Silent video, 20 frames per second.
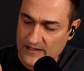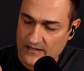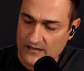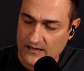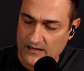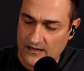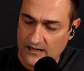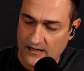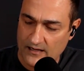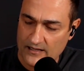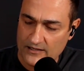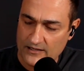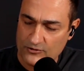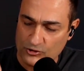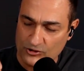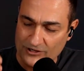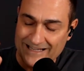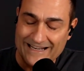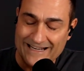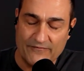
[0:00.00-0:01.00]
or
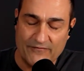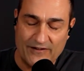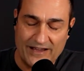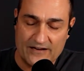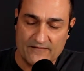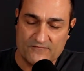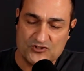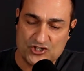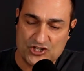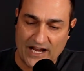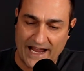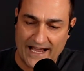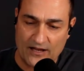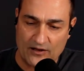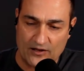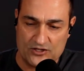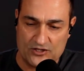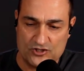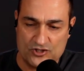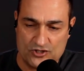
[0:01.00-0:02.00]
innovative
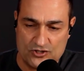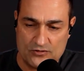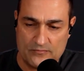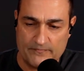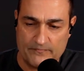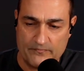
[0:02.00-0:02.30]
challenge